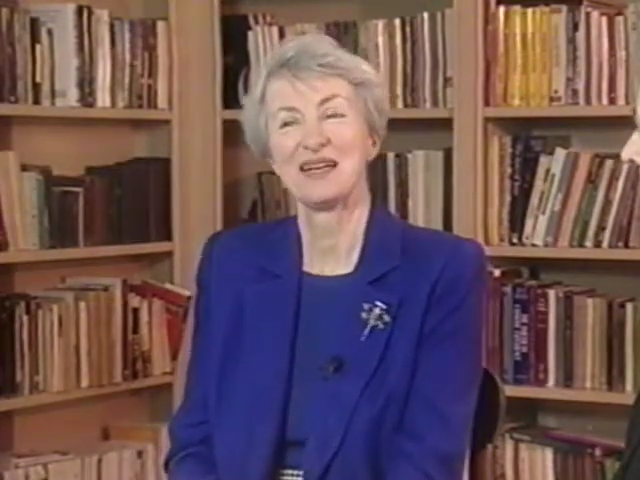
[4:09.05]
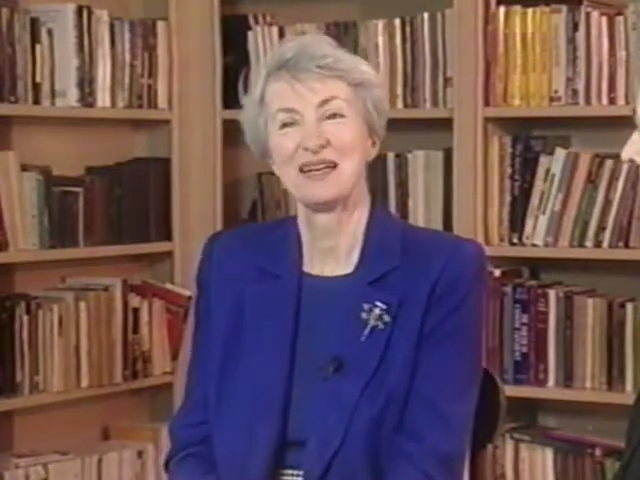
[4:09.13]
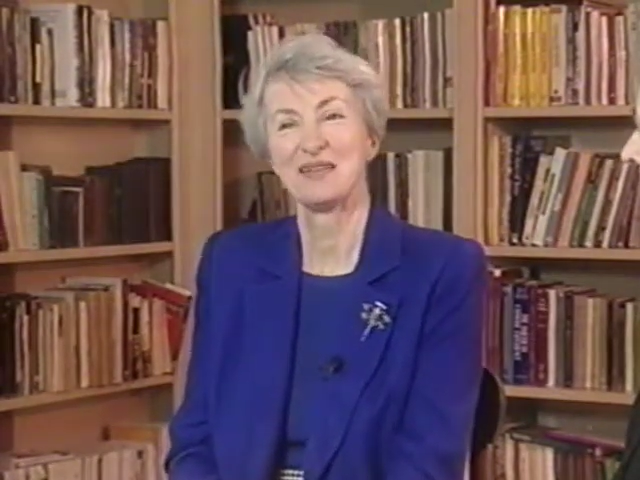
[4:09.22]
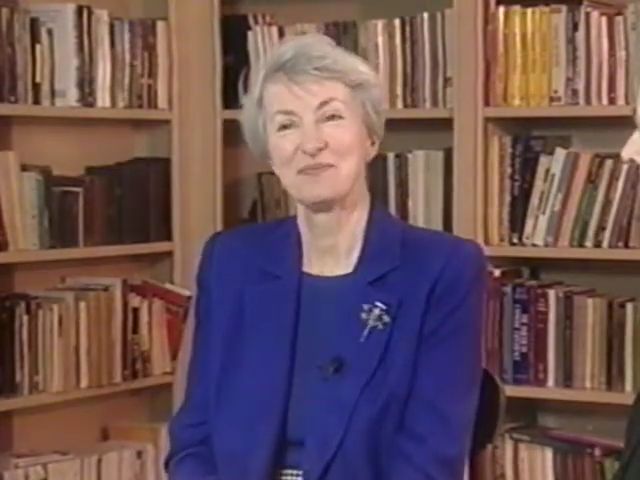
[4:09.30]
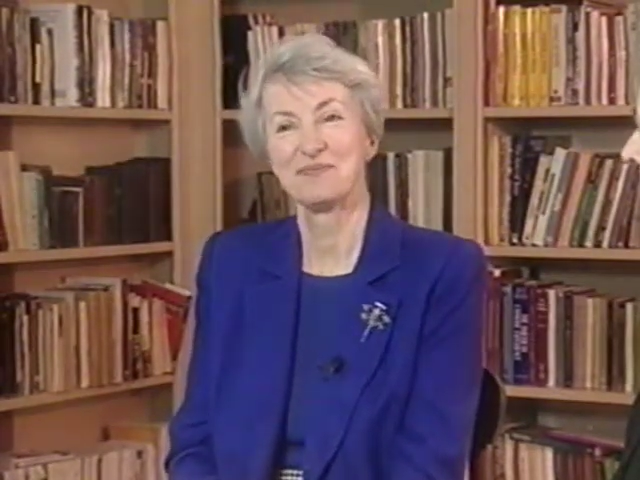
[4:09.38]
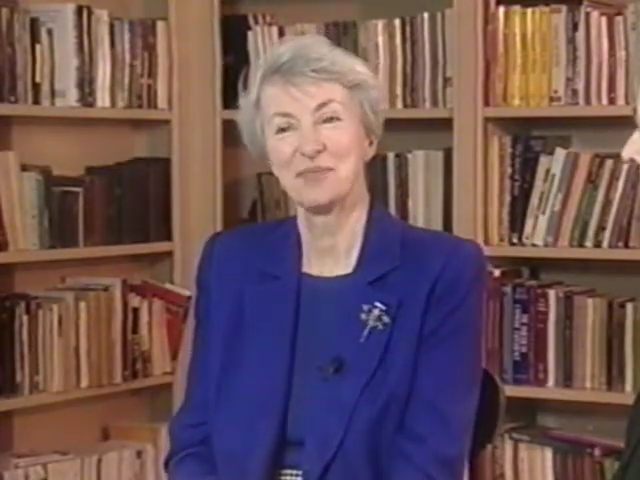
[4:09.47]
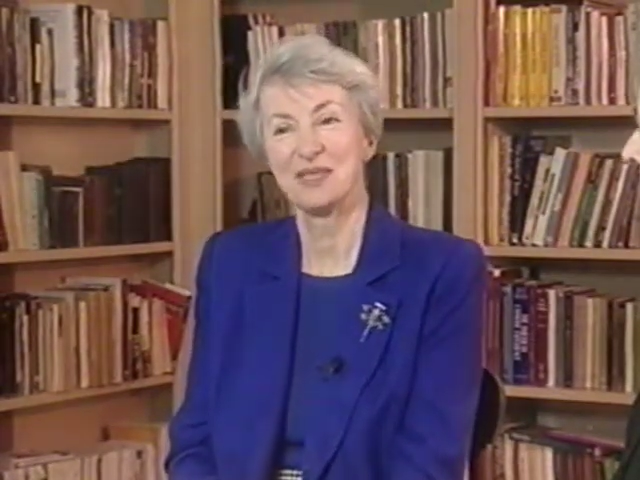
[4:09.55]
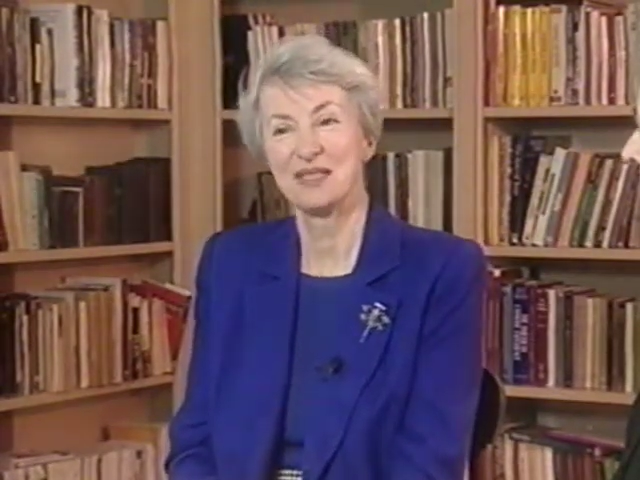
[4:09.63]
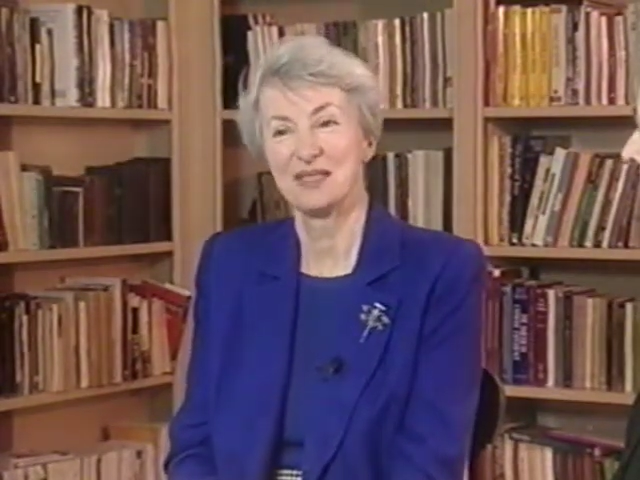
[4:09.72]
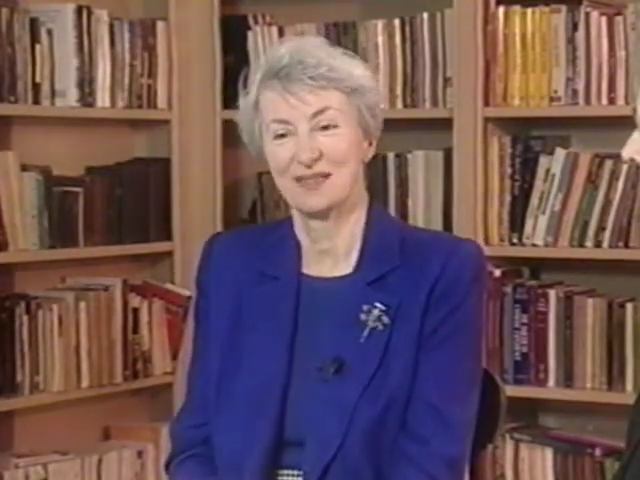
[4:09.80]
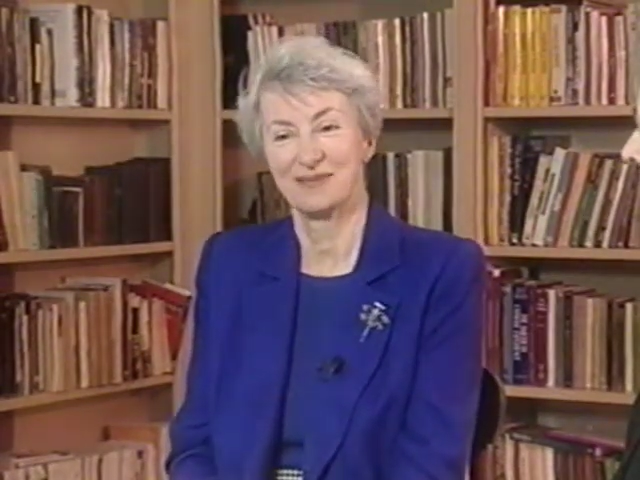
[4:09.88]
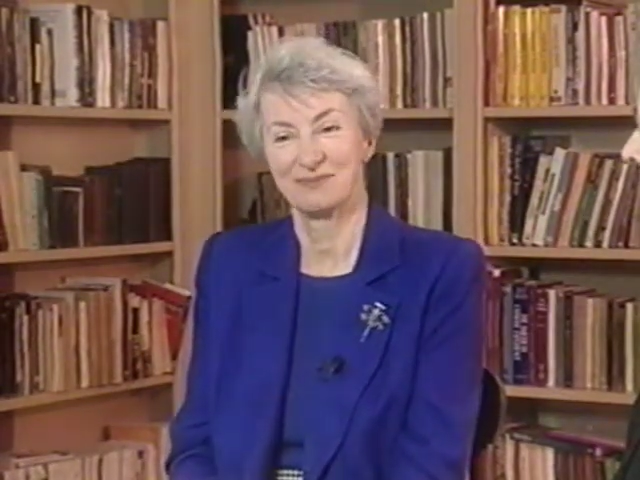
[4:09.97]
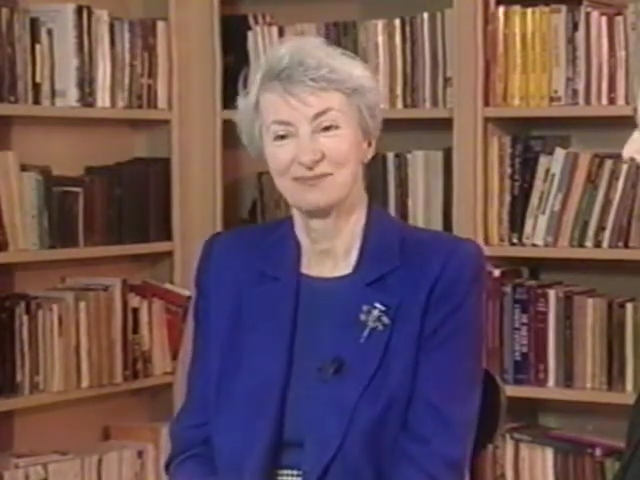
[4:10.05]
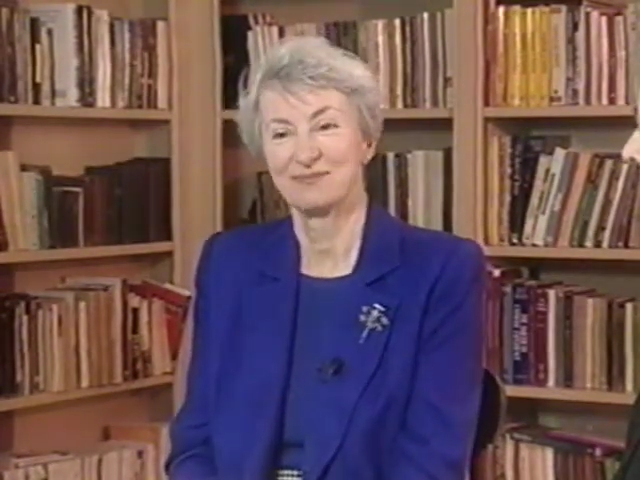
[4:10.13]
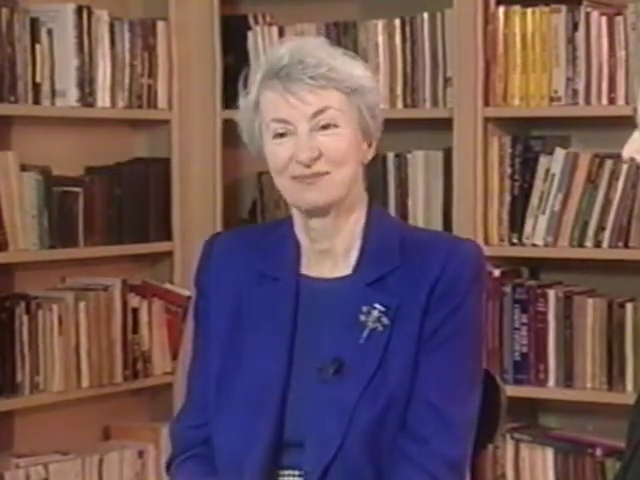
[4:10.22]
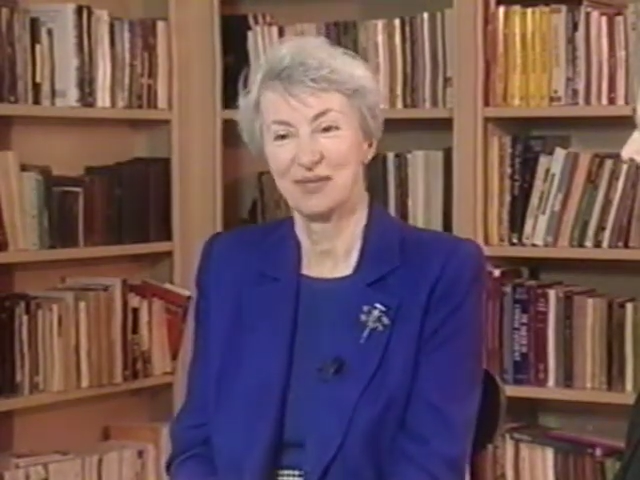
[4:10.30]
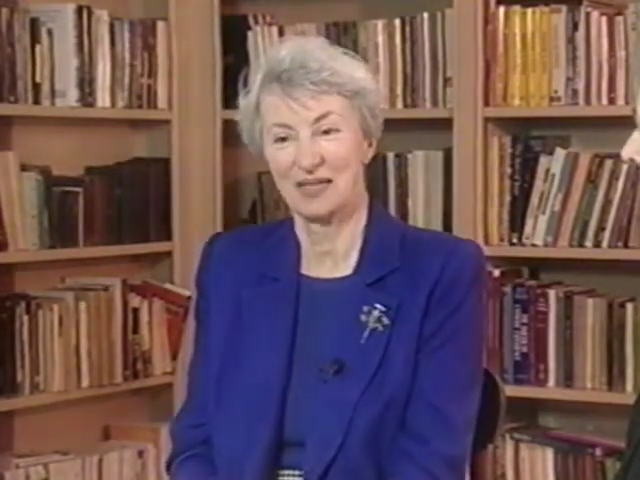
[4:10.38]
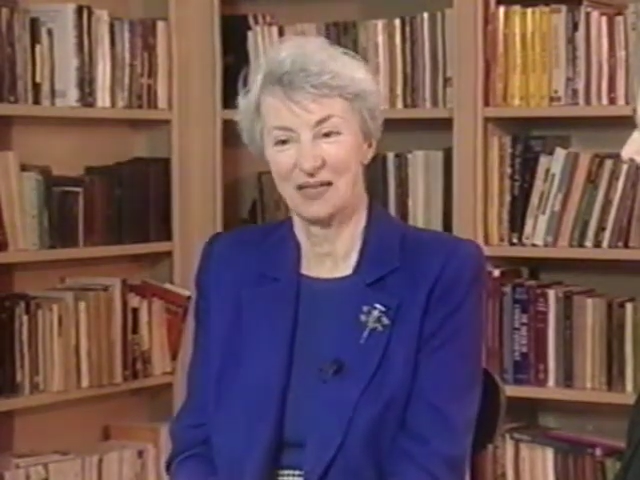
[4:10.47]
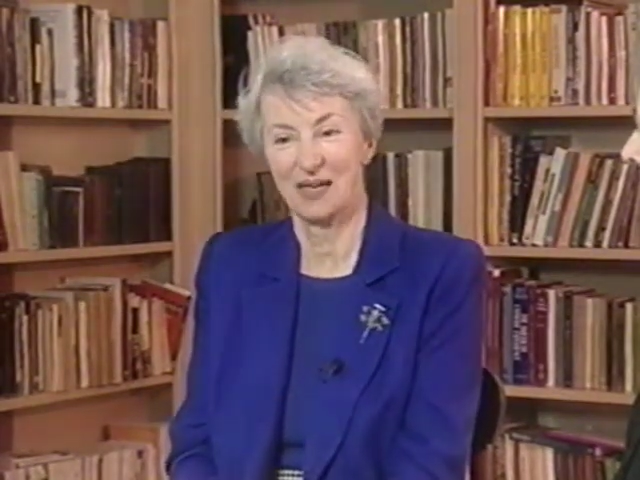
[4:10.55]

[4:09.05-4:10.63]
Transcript: we did. But